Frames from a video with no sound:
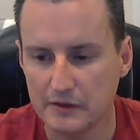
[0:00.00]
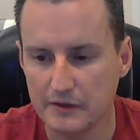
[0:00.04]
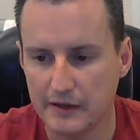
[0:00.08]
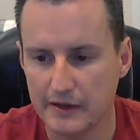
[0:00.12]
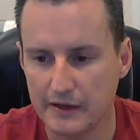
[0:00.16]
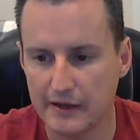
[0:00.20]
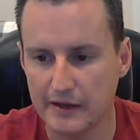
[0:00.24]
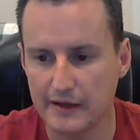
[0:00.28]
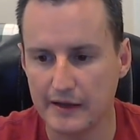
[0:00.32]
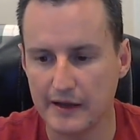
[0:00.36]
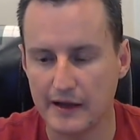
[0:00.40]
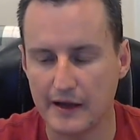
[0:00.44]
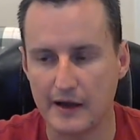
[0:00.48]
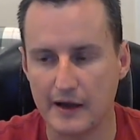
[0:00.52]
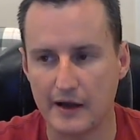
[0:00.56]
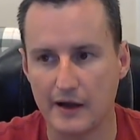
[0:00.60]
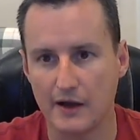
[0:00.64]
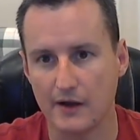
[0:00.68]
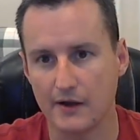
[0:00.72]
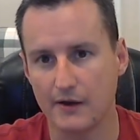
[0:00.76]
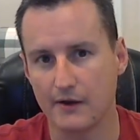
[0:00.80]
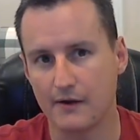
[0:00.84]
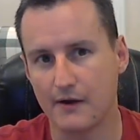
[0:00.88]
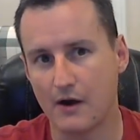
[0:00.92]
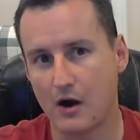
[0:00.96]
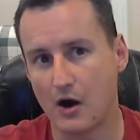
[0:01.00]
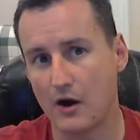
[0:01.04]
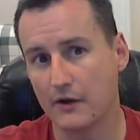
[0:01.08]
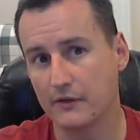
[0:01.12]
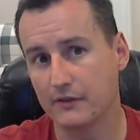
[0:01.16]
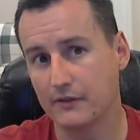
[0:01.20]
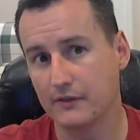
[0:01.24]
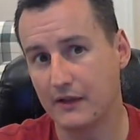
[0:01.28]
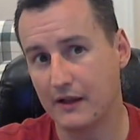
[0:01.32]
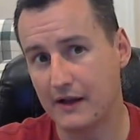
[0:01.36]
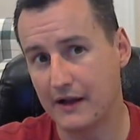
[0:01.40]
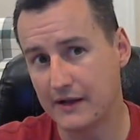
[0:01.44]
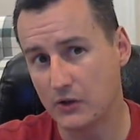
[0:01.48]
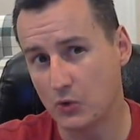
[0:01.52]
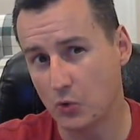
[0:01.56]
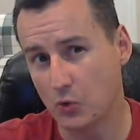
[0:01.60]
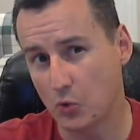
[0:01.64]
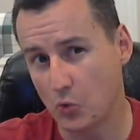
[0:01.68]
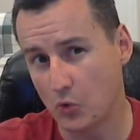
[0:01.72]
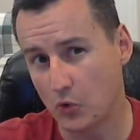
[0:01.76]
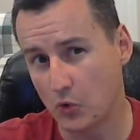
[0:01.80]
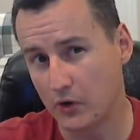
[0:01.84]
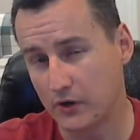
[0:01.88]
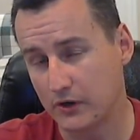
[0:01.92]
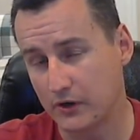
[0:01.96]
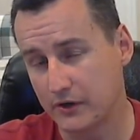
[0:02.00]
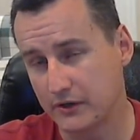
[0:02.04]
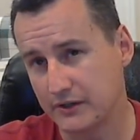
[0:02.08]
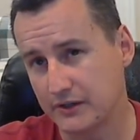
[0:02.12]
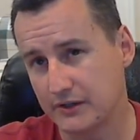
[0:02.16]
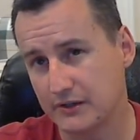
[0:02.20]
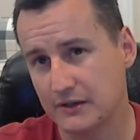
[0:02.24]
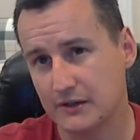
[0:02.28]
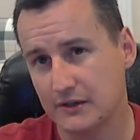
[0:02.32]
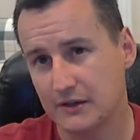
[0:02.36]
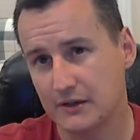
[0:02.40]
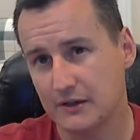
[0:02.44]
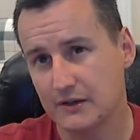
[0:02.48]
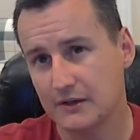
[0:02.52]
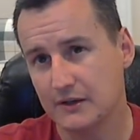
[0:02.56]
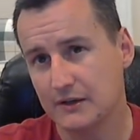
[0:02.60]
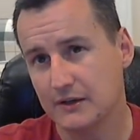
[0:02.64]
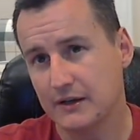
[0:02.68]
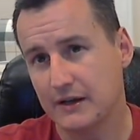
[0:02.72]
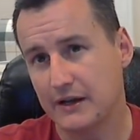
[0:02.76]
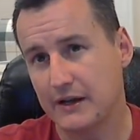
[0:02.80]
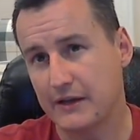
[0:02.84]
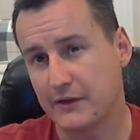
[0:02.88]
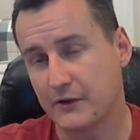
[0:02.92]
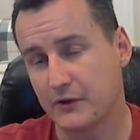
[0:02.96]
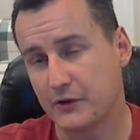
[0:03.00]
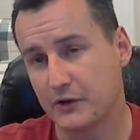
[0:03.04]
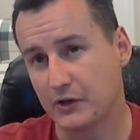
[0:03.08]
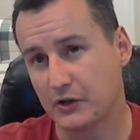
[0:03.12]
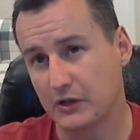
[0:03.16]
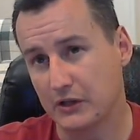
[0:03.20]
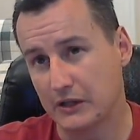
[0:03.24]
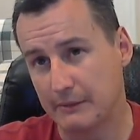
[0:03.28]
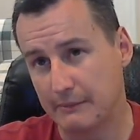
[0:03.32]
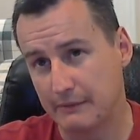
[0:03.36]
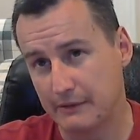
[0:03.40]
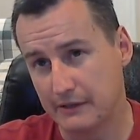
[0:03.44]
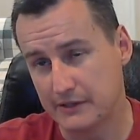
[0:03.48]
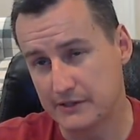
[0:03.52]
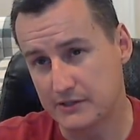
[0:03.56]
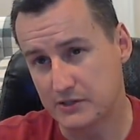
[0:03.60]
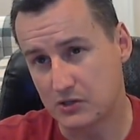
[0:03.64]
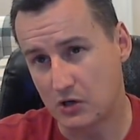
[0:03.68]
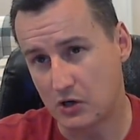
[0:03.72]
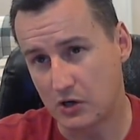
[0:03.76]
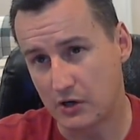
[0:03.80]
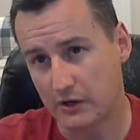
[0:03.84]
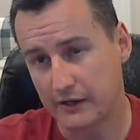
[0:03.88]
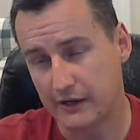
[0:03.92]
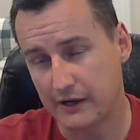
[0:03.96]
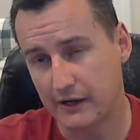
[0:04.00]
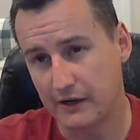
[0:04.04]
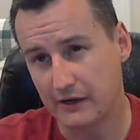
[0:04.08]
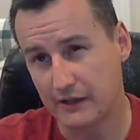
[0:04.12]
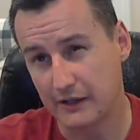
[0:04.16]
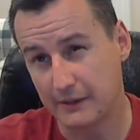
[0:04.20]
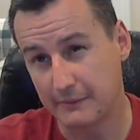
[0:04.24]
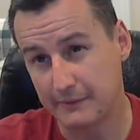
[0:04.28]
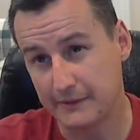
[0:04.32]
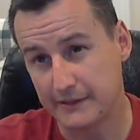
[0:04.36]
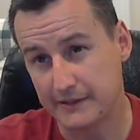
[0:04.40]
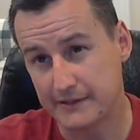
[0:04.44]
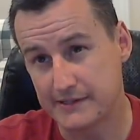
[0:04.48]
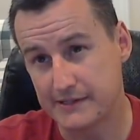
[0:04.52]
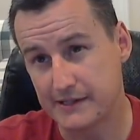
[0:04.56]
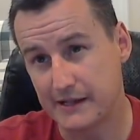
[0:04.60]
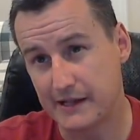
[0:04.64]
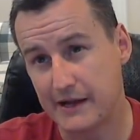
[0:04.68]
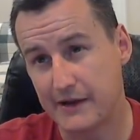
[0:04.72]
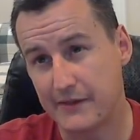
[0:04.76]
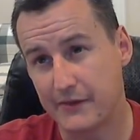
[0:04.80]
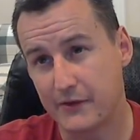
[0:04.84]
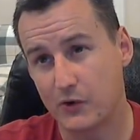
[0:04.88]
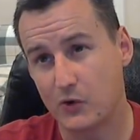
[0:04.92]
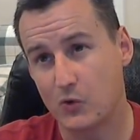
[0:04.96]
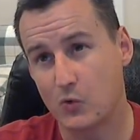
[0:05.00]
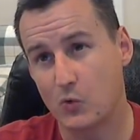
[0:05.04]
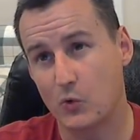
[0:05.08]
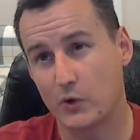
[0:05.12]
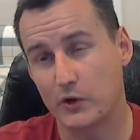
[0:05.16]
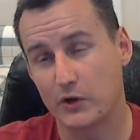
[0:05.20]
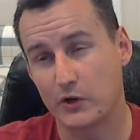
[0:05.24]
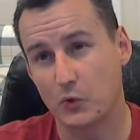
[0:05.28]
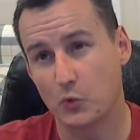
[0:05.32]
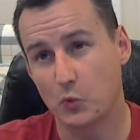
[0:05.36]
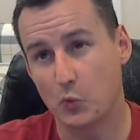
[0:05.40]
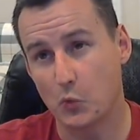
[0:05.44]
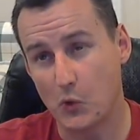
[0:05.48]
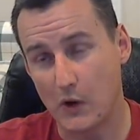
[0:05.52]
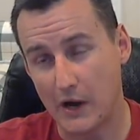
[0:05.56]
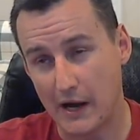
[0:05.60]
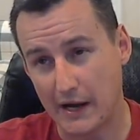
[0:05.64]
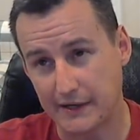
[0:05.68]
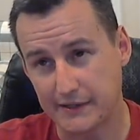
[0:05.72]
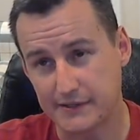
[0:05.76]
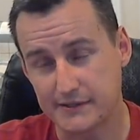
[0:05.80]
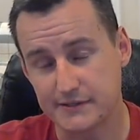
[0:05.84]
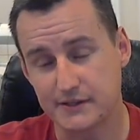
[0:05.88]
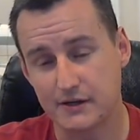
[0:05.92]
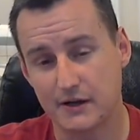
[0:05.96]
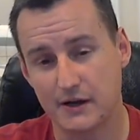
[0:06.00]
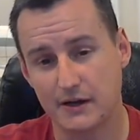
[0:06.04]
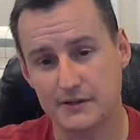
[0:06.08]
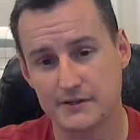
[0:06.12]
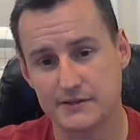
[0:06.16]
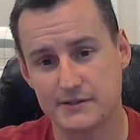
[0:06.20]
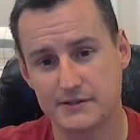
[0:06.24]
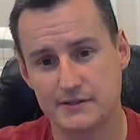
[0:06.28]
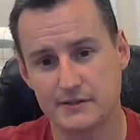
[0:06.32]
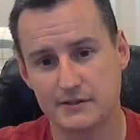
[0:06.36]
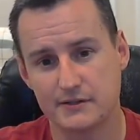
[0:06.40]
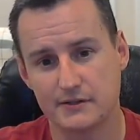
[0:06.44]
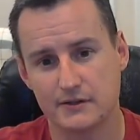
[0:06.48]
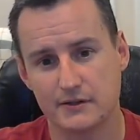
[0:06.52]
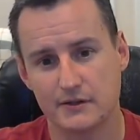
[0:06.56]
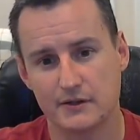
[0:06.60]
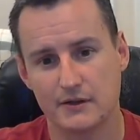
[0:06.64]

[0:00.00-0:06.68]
Online ordering, either your Limitless Car Care, Limitless Lather, or your Wax Gods